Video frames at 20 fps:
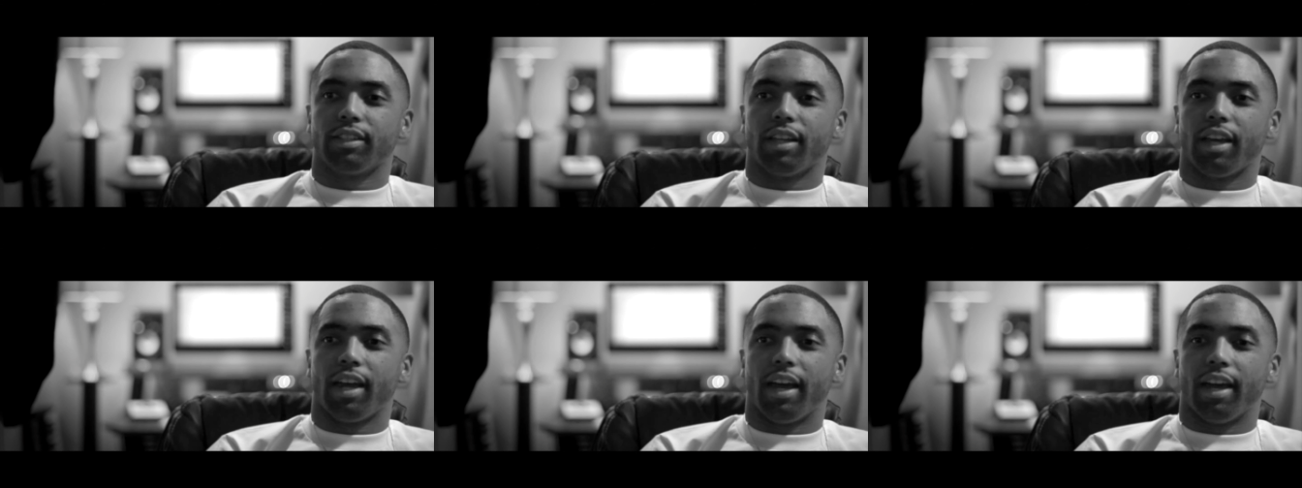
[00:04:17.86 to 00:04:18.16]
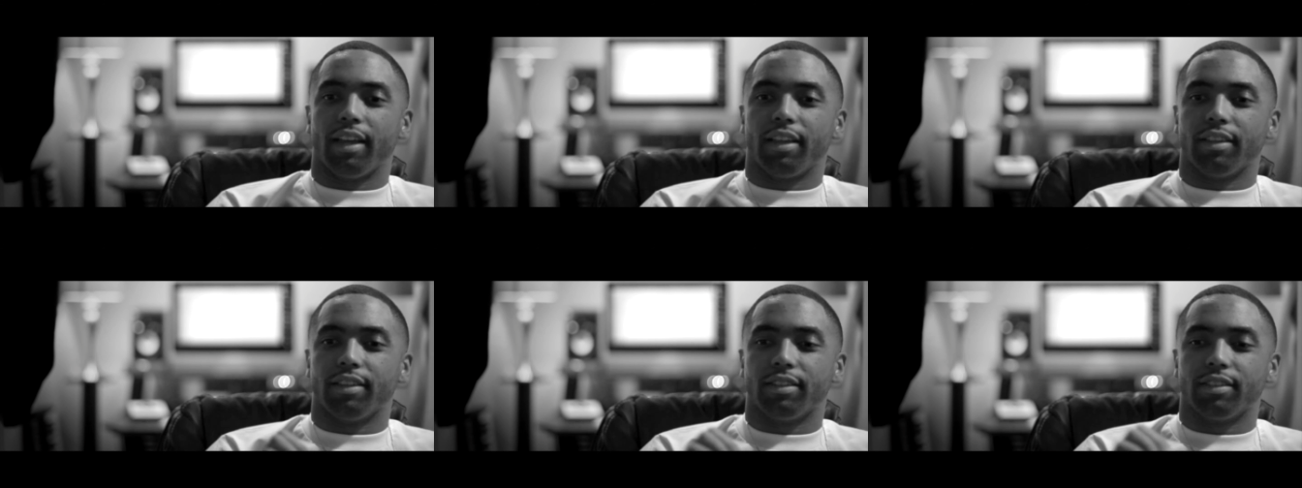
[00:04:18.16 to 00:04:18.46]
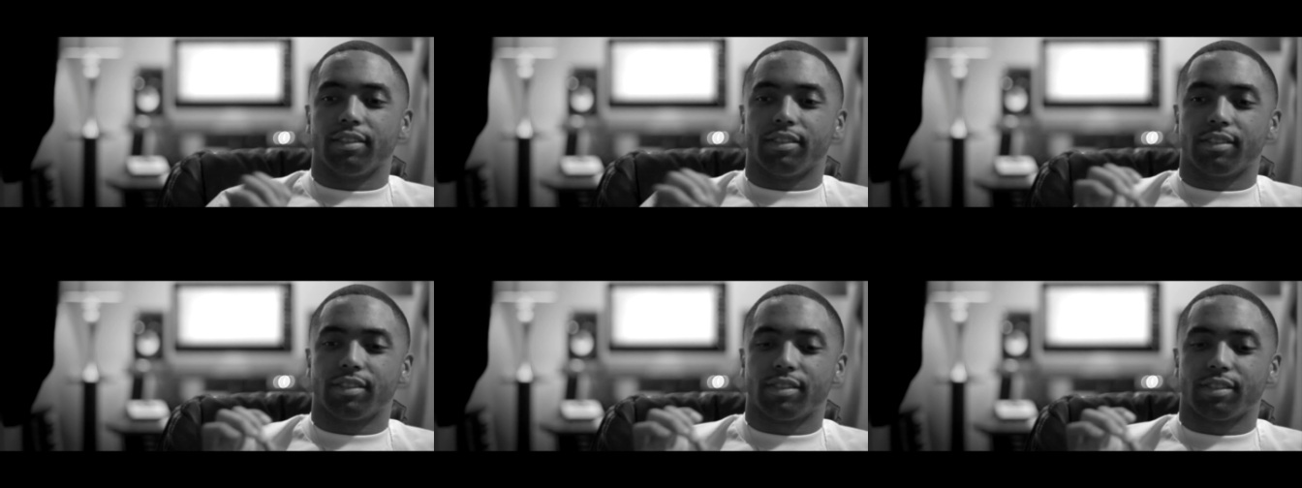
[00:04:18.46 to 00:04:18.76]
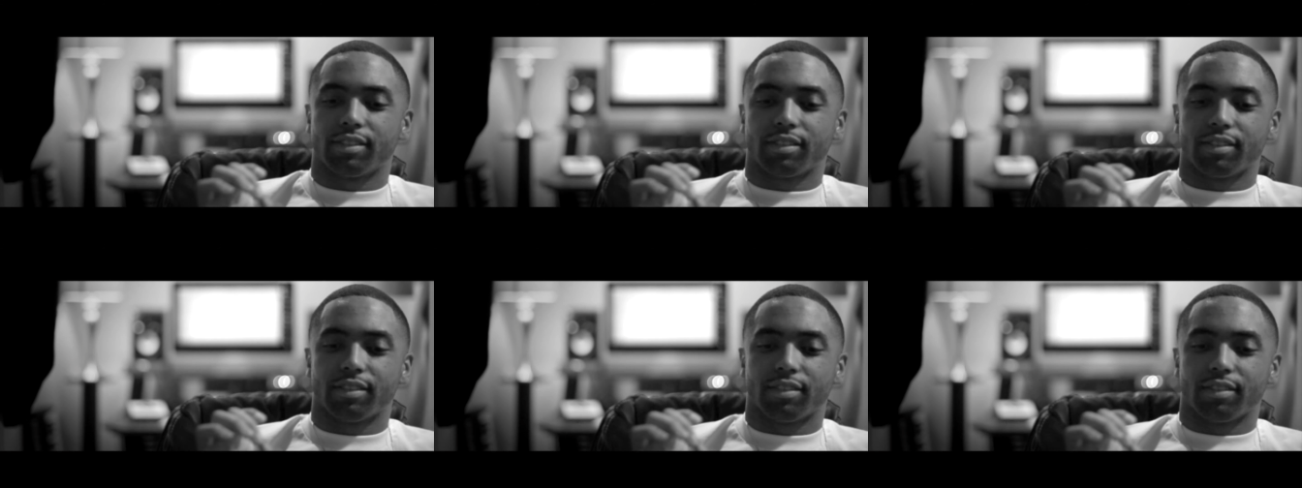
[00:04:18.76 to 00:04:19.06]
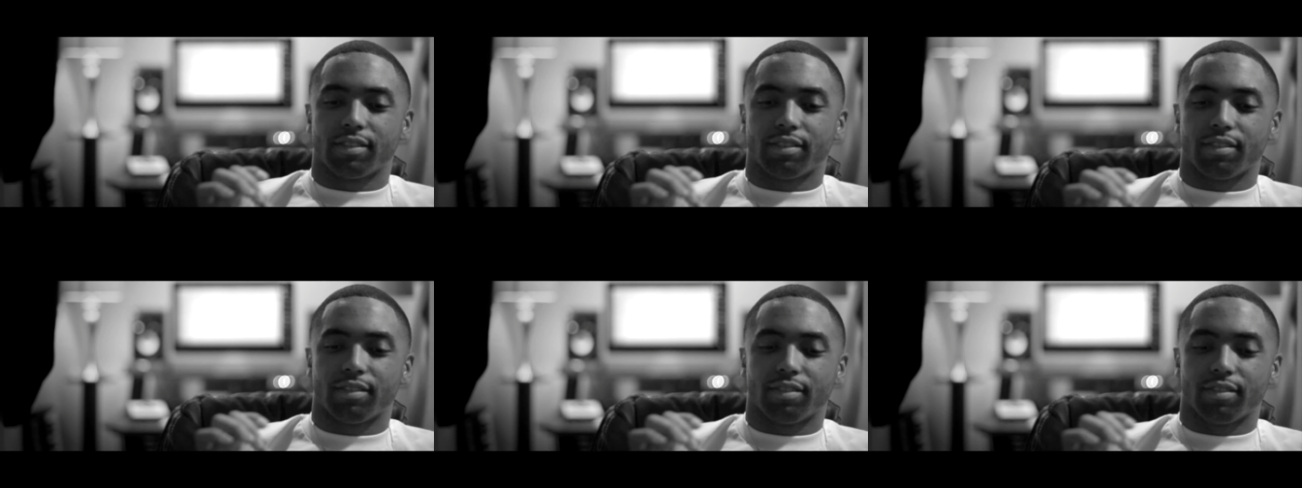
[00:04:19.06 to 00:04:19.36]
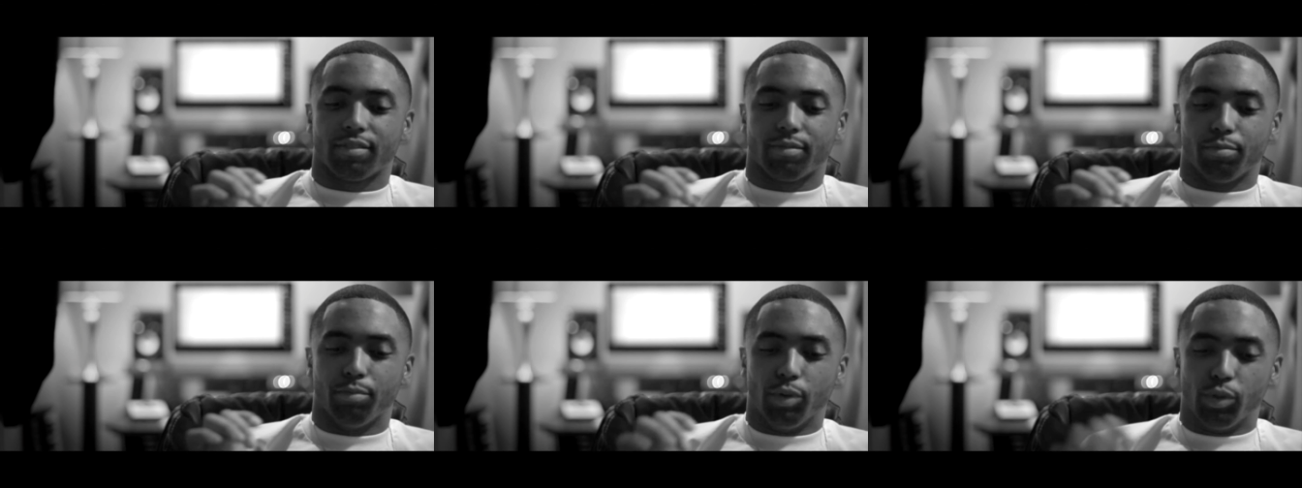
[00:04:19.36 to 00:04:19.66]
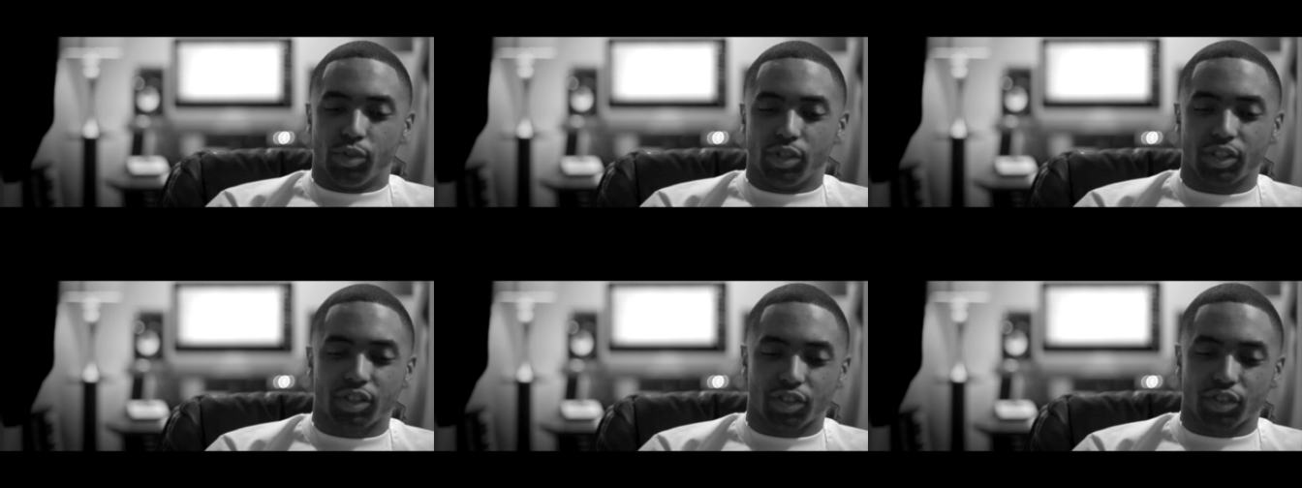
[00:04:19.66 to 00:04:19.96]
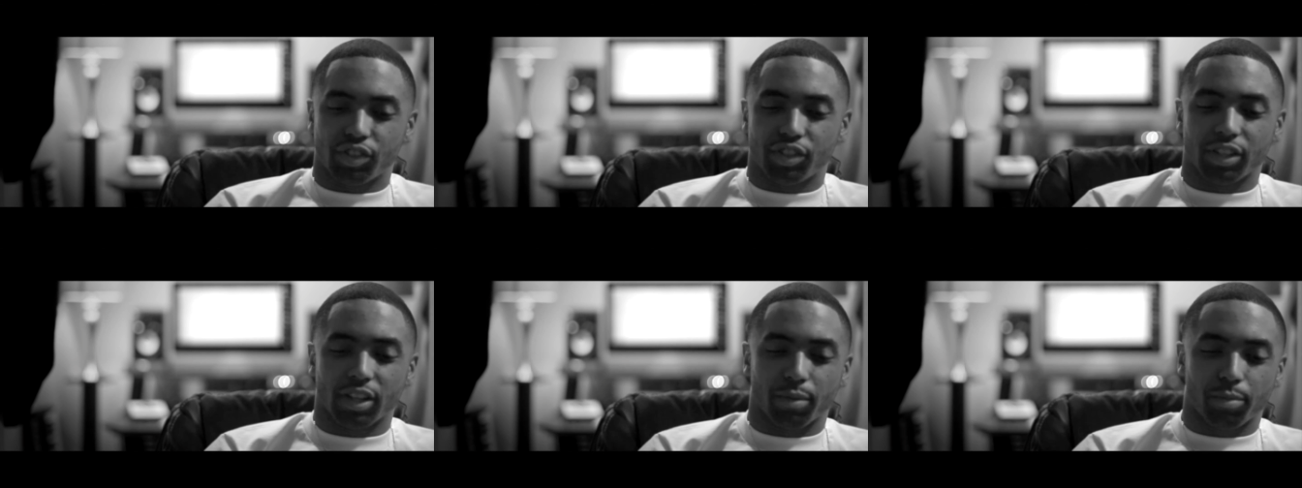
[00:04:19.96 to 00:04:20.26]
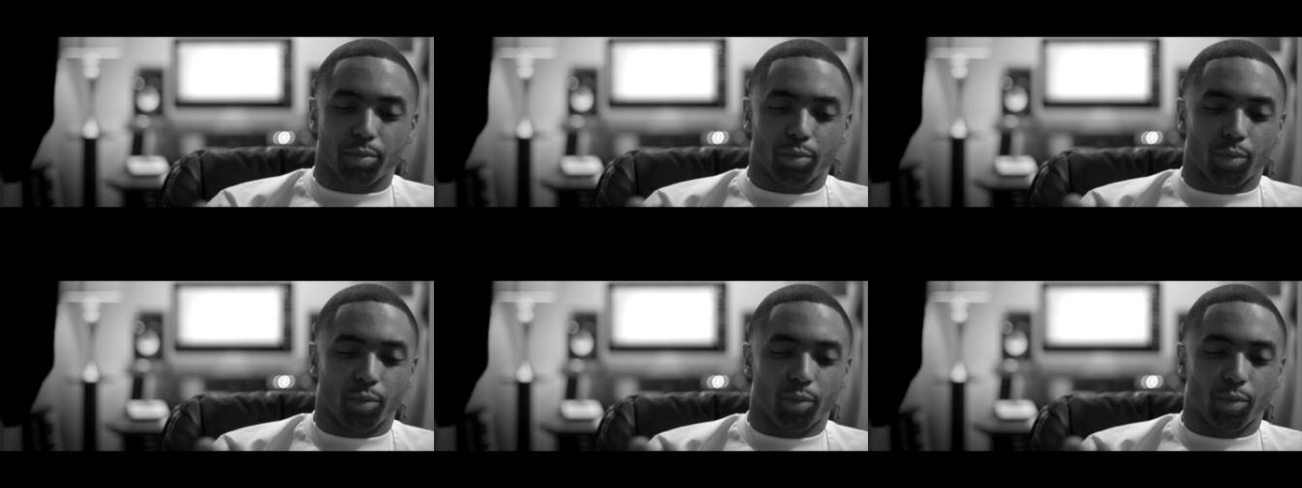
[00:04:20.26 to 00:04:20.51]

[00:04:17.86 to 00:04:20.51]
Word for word: and musicianship